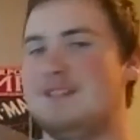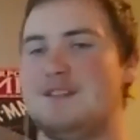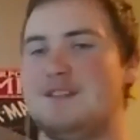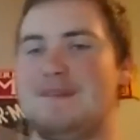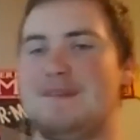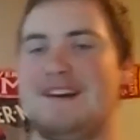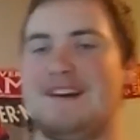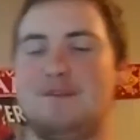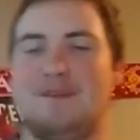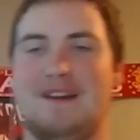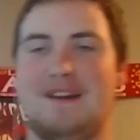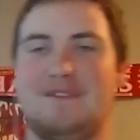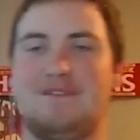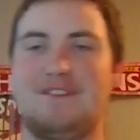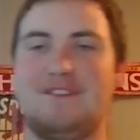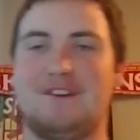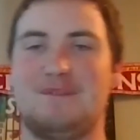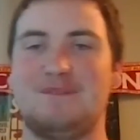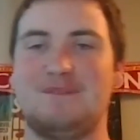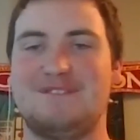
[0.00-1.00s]
Spider-Man
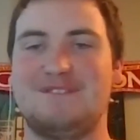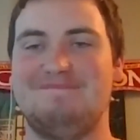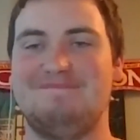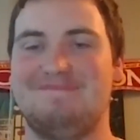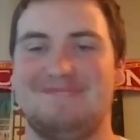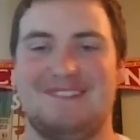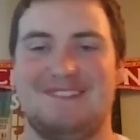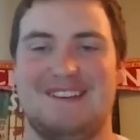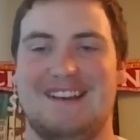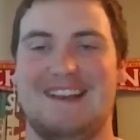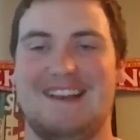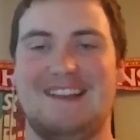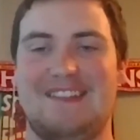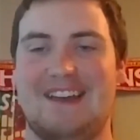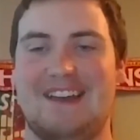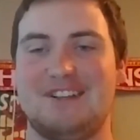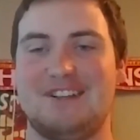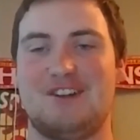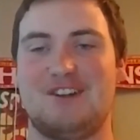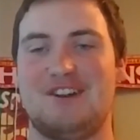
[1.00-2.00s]
films,
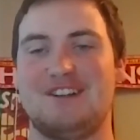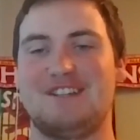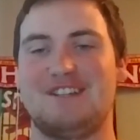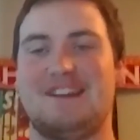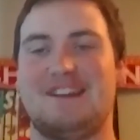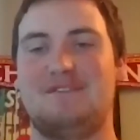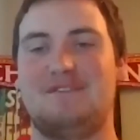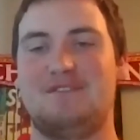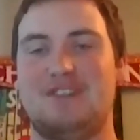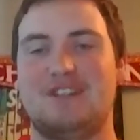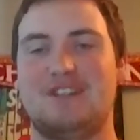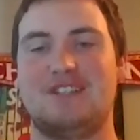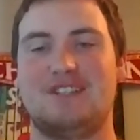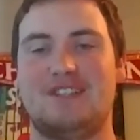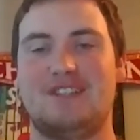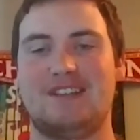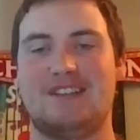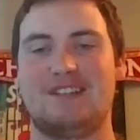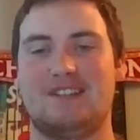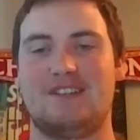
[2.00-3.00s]
that sort of stuff.
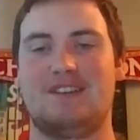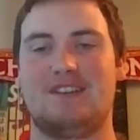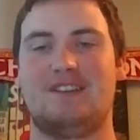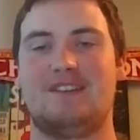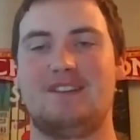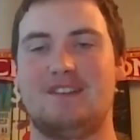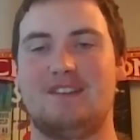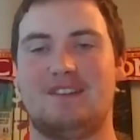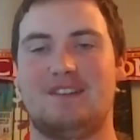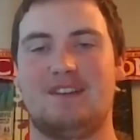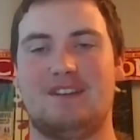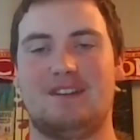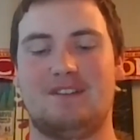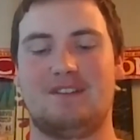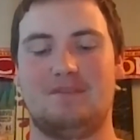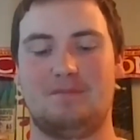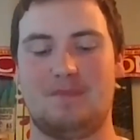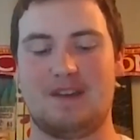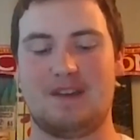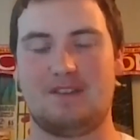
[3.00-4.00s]
Just things that
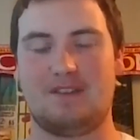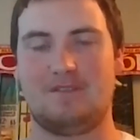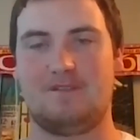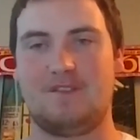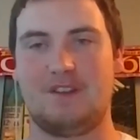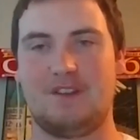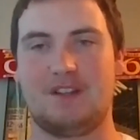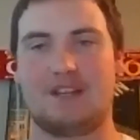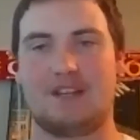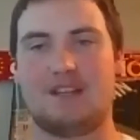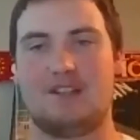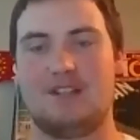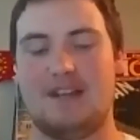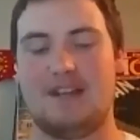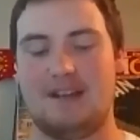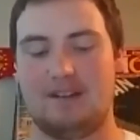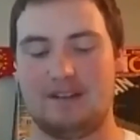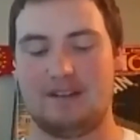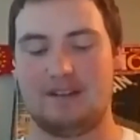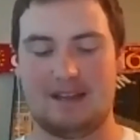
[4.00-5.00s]
can make you feel like a
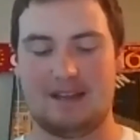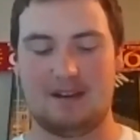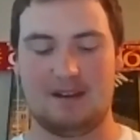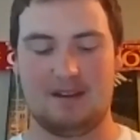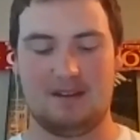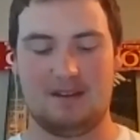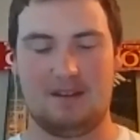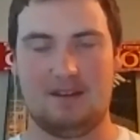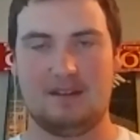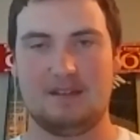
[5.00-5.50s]
child again.